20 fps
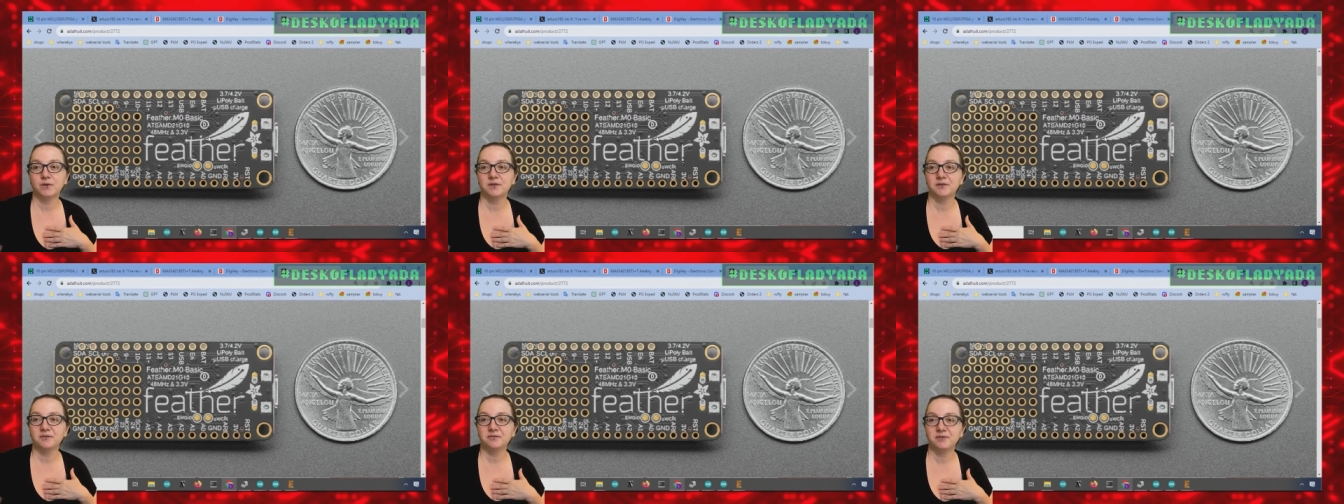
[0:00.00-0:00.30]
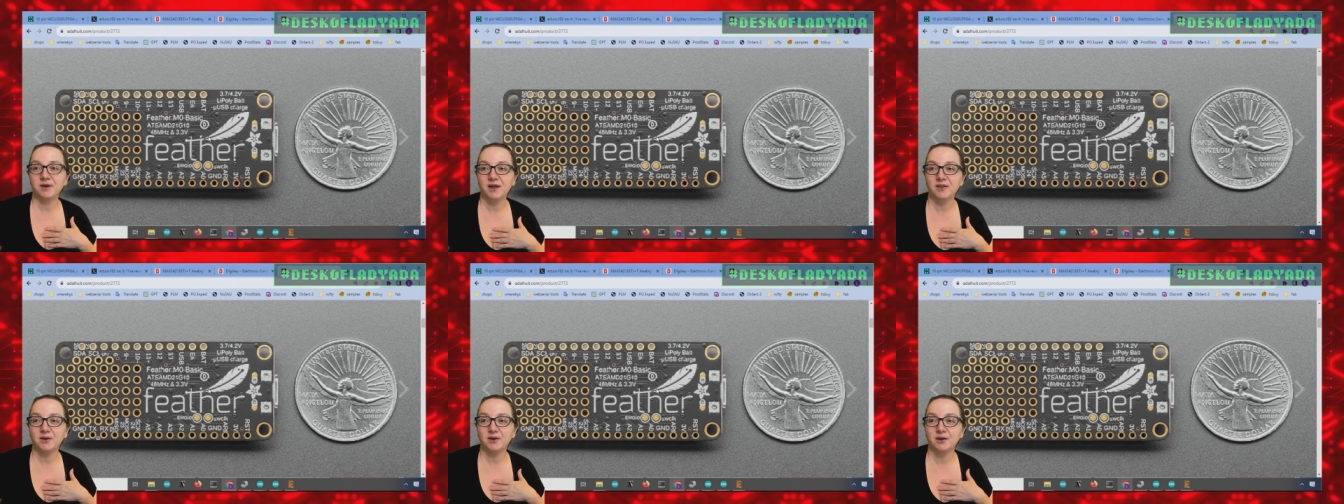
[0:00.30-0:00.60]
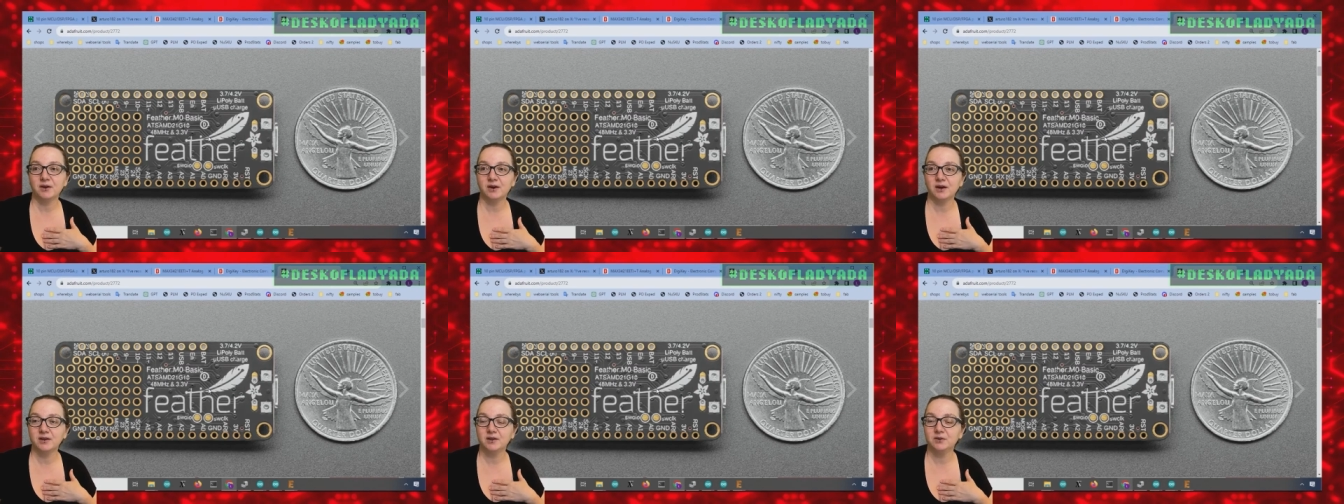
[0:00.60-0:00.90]
with this
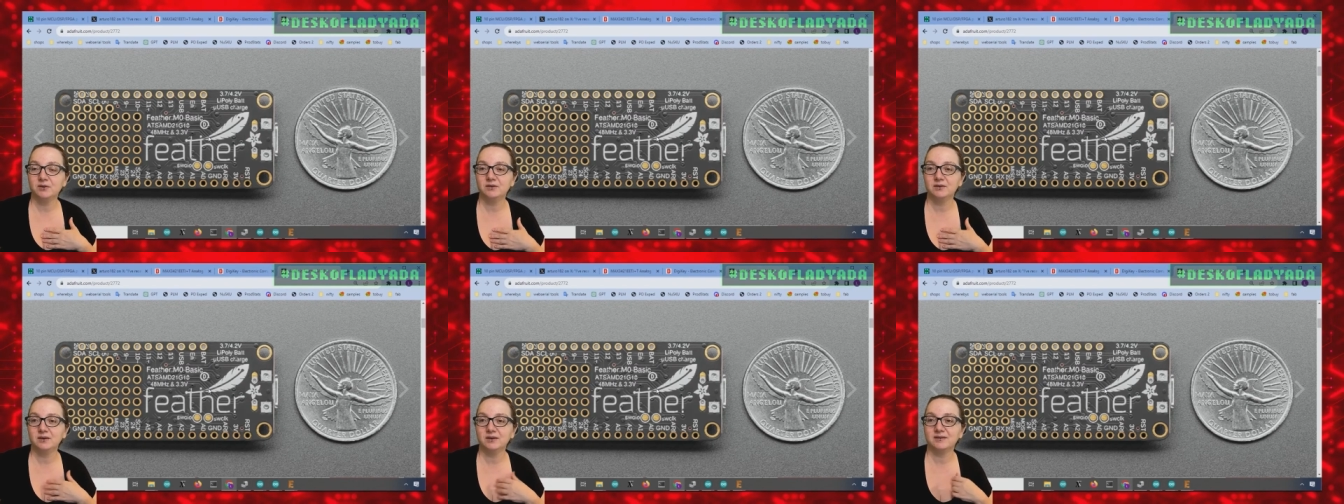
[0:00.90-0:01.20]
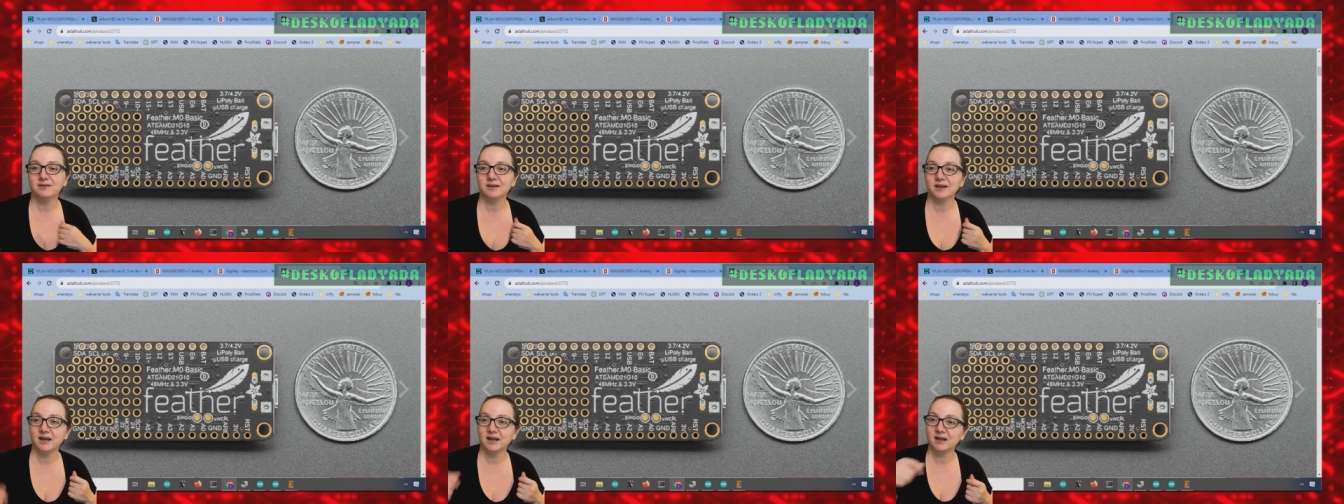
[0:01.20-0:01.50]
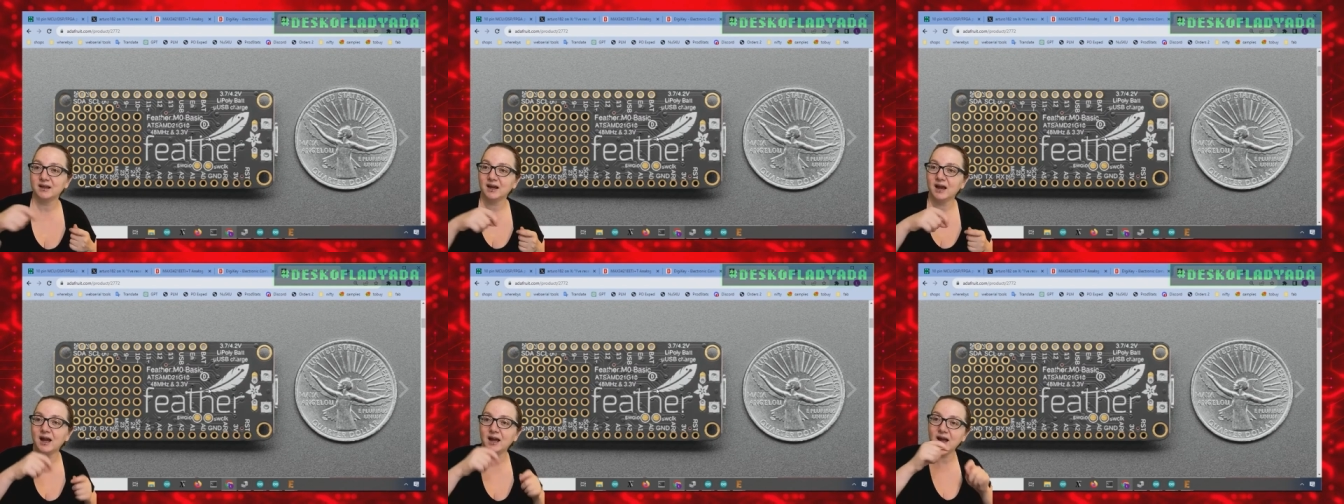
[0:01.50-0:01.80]
Feather. And you, it's
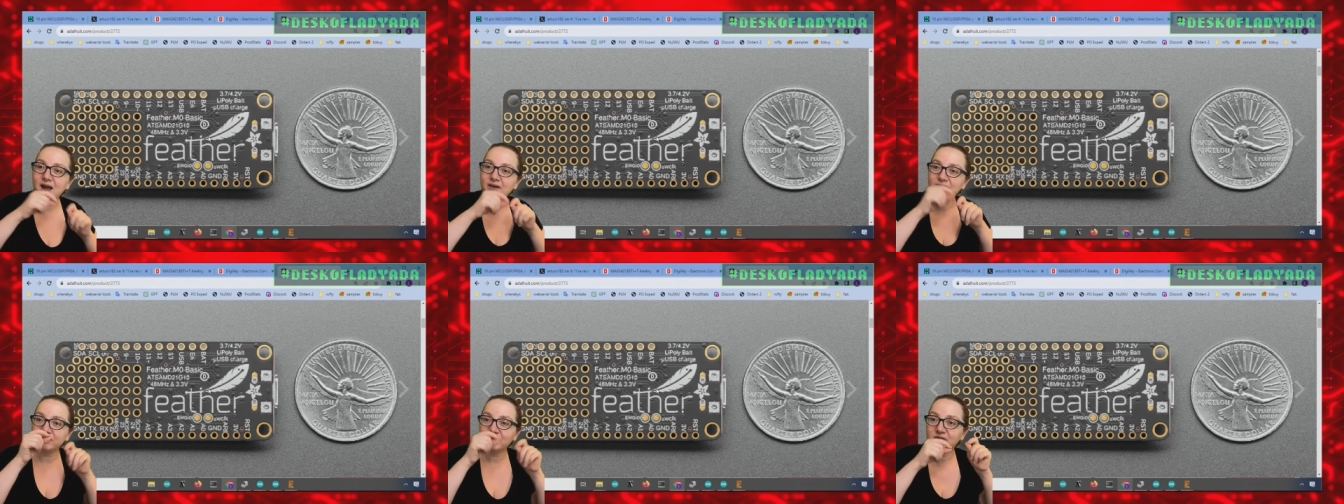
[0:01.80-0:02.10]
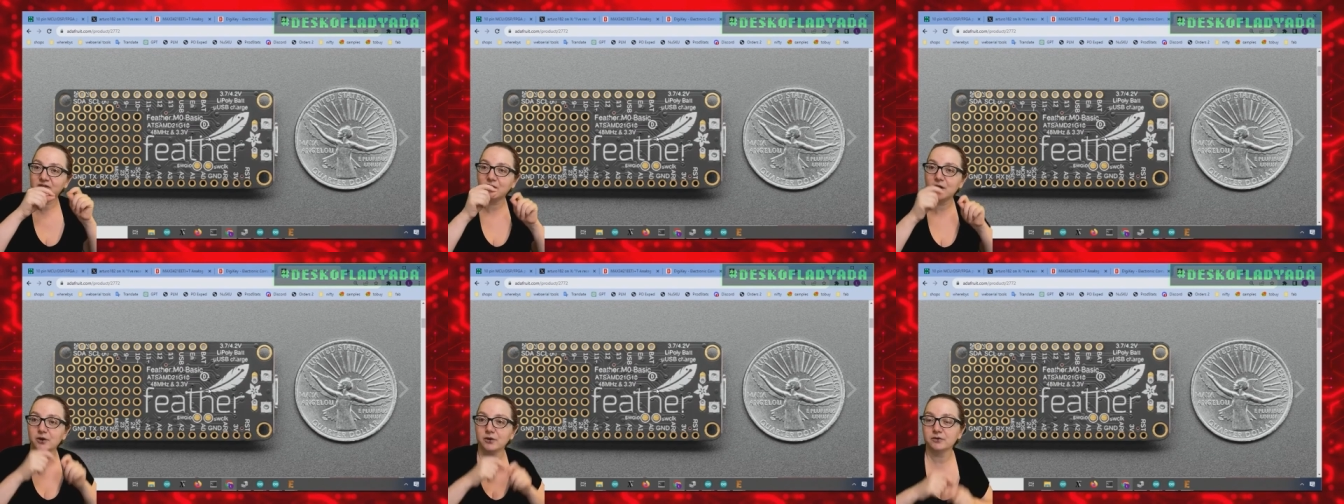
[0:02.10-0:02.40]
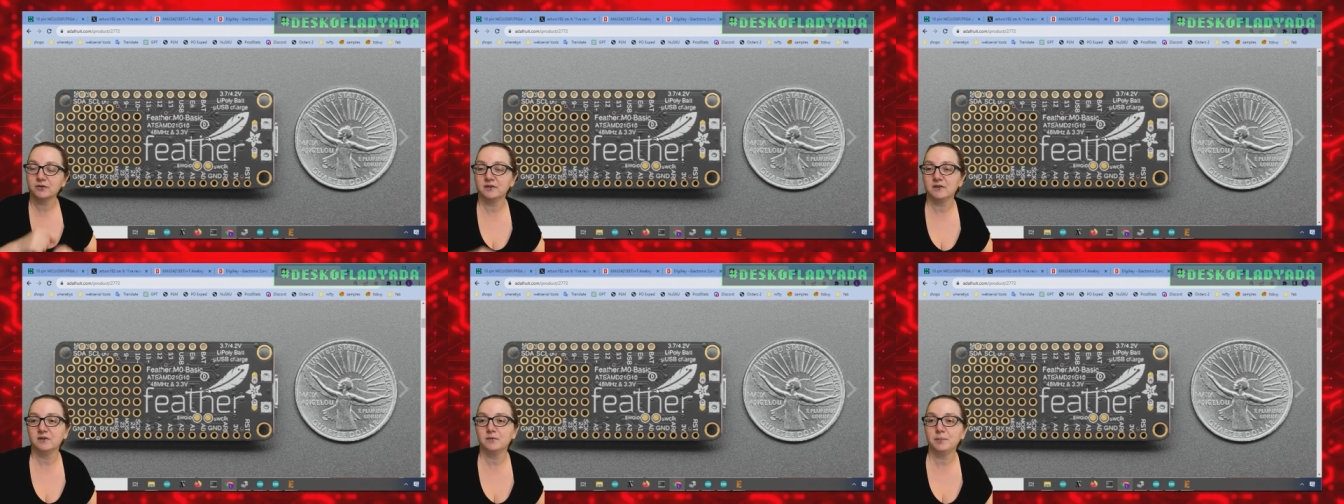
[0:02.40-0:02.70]
like, I have to
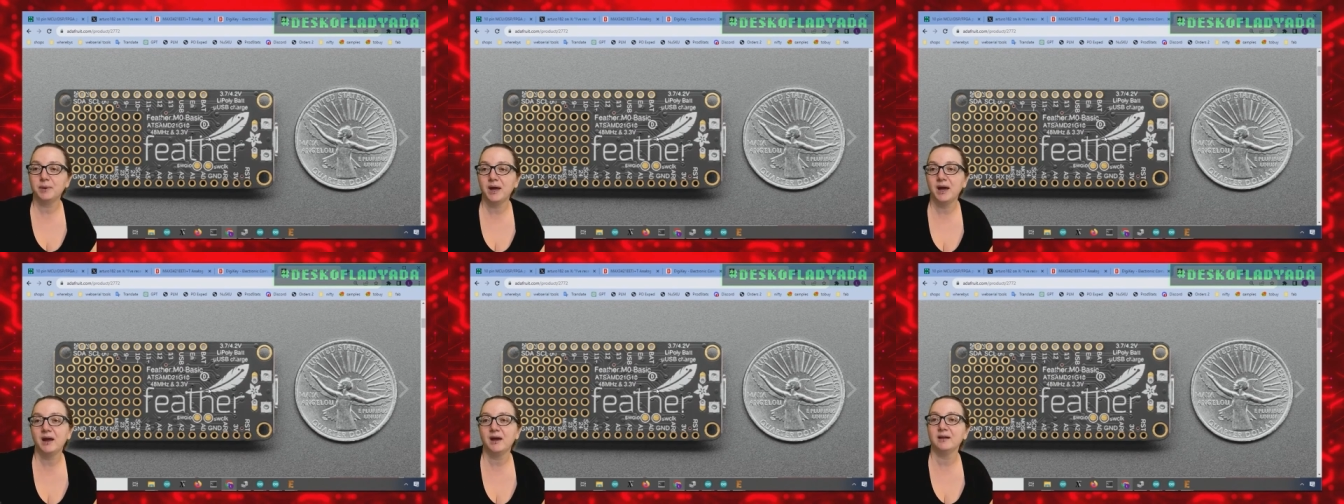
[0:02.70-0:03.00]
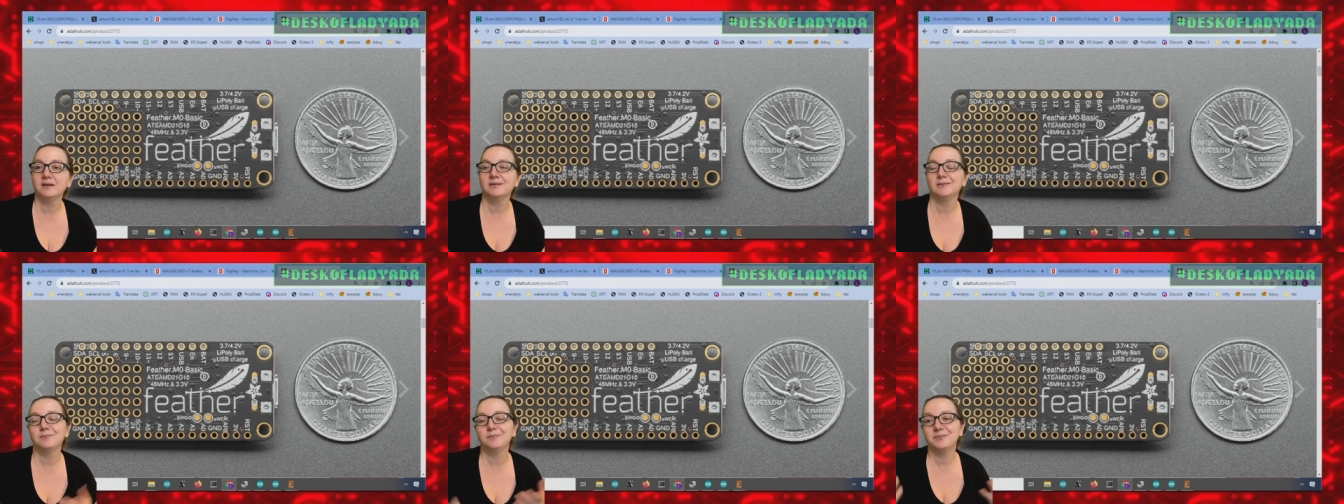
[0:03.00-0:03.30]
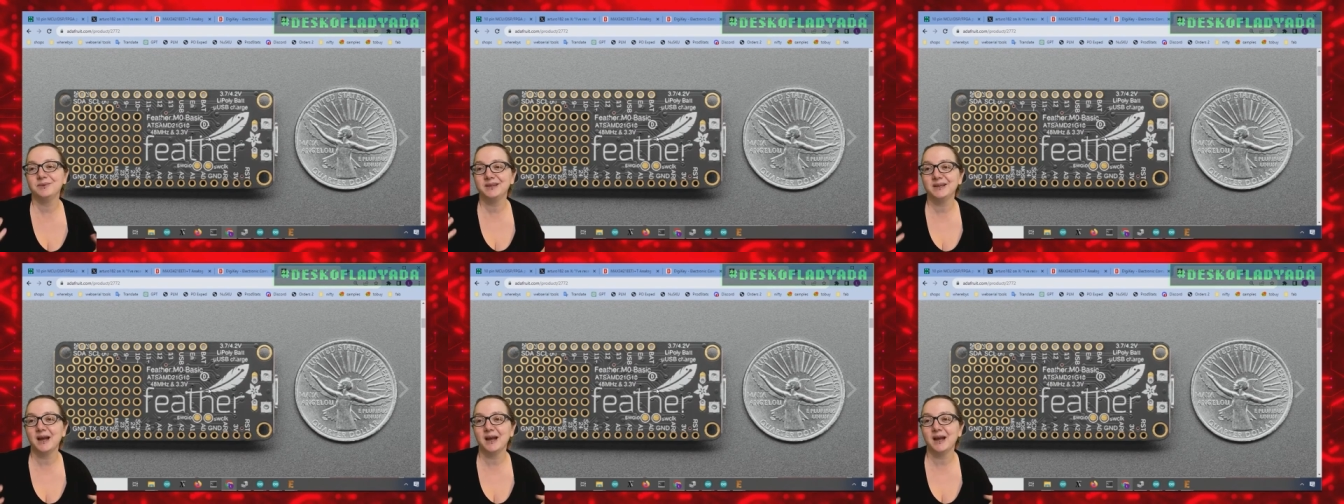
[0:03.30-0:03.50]
solder to these pads.